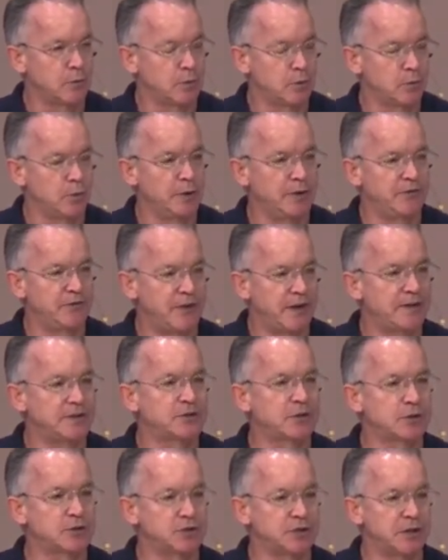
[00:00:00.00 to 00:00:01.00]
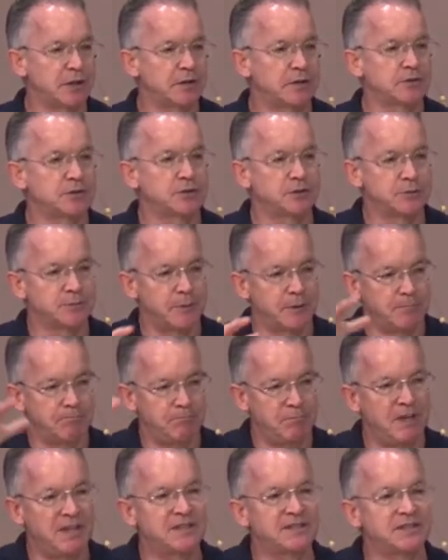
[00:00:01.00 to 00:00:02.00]
We face our challenges, but
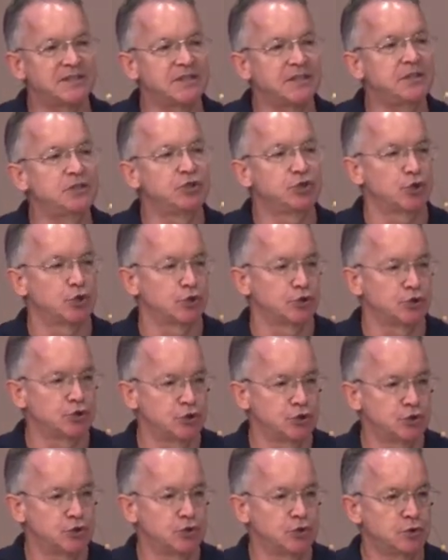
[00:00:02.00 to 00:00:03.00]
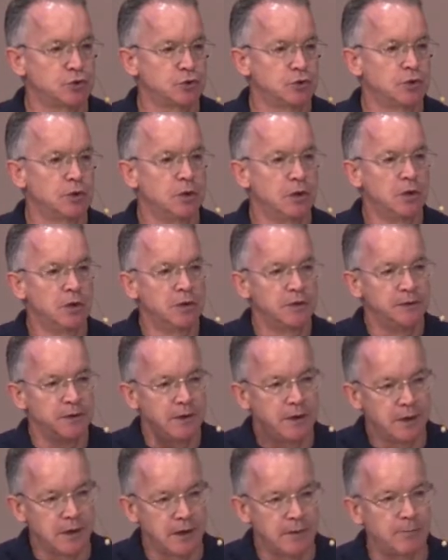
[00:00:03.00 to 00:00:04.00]
Big C Church, the
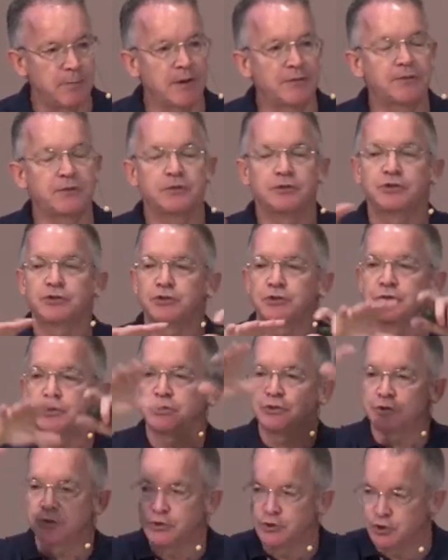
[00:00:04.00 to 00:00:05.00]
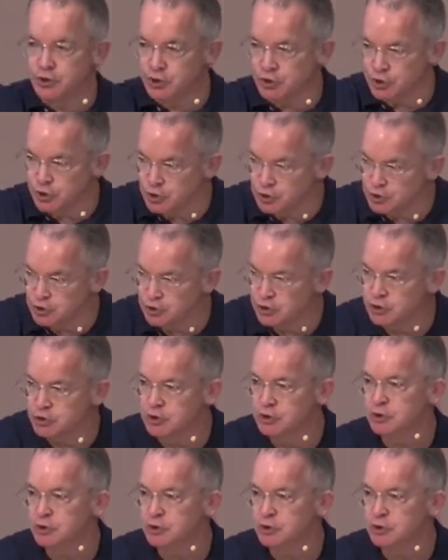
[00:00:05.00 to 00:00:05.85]
United Methodist Church, the church